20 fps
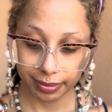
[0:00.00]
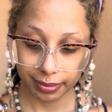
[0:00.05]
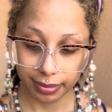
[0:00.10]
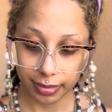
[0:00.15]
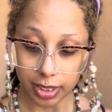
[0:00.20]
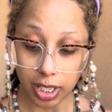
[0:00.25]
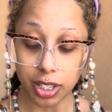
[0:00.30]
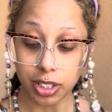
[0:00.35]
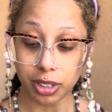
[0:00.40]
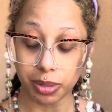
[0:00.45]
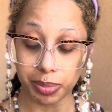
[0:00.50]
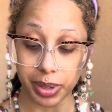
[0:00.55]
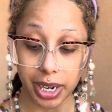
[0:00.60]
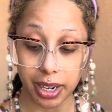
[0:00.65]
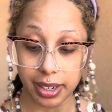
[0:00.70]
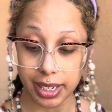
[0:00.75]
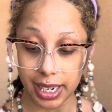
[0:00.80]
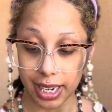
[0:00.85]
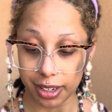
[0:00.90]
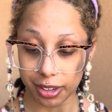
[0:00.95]

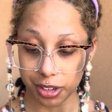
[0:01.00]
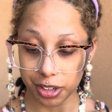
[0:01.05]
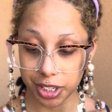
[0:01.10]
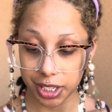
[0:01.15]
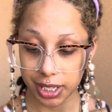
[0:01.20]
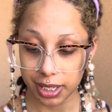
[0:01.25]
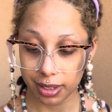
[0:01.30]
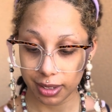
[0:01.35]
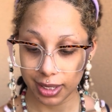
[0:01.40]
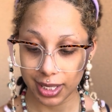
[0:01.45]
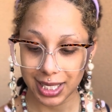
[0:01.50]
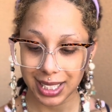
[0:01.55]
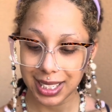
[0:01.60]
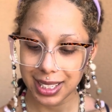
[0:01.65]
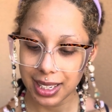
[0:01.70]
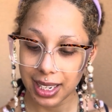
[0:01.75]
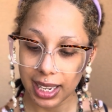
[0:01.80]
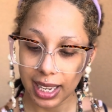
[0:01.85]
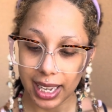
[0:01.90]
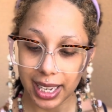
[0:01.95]
Huckleberry energy. See,
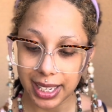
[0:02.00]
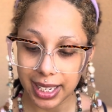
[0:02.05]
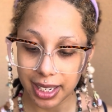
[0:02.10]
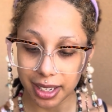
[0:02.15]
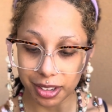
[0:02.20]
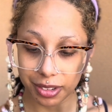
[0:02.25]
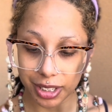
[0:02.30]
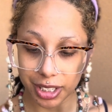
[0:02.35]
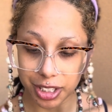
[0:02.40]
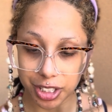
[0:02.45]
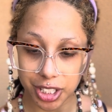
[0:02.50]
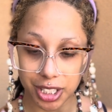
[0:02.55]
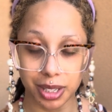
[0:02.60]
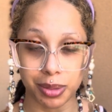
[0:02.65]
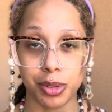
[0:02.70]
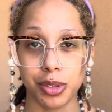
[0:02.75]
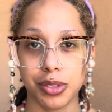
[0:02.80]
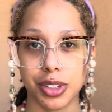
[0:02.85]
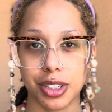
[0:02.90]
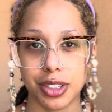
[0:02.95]
I can't read shit. I'm
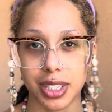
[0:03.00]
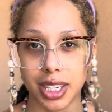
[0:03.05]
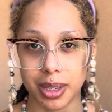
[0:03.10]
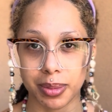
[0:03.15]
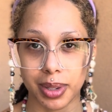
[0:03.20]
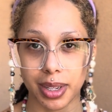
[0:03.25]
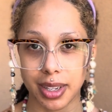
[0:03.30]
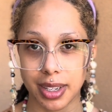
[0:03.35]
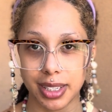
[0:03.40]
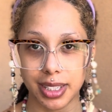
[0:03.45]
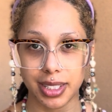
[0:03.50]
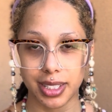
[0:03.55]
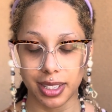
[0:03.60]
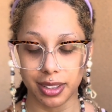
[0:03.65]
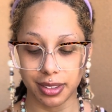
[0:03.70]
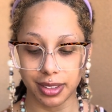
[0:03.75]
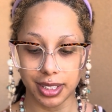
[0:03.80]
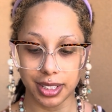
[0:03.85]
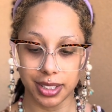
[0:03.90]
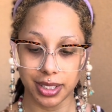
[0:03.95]
over here talking about
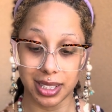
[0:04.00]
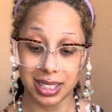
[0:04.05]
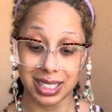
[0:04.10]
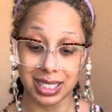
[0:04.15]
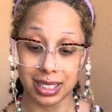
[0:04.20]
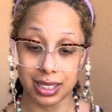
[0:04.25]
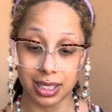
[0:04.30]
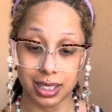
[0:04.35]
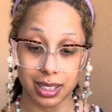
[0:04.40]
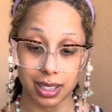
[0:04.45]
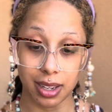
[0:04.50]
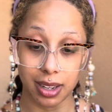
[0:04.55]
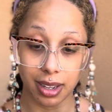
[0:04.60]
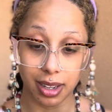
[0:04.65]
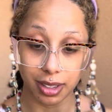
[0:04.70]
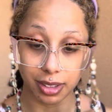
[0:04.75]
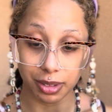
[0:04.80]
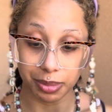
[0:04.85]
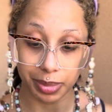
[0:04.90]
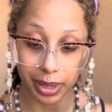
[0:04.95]
honeysuckle, incense, and it's a
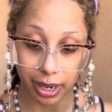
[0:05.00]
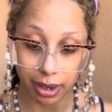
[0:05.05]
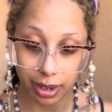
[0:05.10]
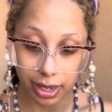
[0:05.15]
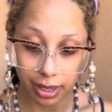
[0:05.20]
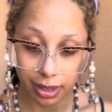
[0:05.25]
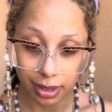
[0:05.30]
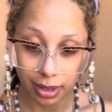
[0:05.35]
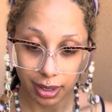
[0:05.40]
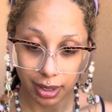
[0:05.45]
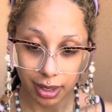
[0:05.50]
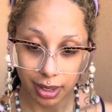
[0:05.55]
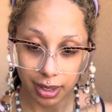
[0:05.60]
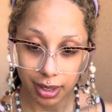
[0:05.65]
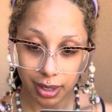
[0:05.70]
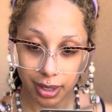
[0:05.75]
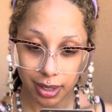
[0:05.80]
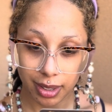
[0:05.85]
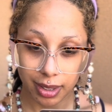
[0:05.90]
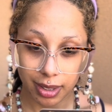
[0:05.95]
huckleberry.
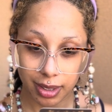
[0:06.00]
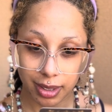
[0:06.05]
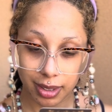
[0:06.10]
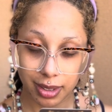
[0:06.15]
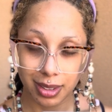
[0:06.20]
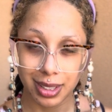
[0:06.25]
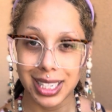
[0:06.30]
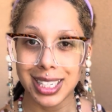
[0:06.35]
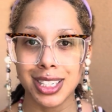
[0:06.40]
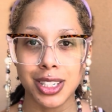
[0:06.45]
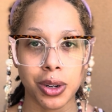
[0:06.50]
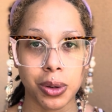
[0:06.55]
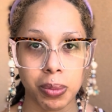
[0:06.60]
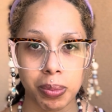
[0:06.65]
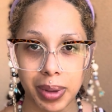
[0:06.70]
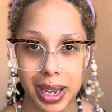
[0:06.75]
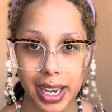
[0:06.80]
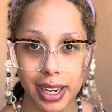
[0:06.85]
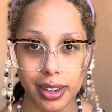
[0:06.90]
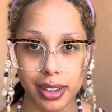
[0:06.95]
It don't
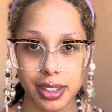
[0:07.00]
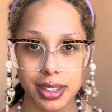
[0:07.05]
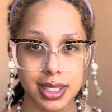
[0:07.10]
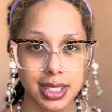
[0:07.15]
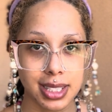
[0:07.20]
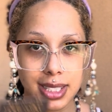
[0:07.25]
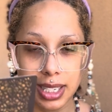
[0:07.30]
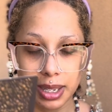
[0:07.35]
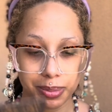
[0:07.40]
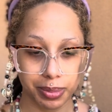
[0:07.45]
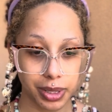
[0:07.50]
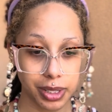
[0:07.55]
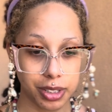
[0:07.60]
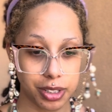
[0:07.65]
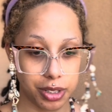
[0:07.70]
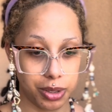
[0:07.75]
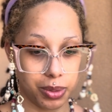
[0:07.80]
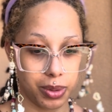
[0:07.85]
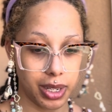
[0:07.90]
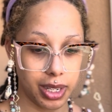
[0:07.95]
matter. Step
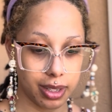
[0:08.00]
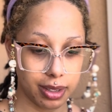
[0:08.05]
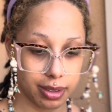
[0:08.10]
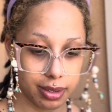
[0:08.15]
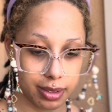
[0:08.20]
into it.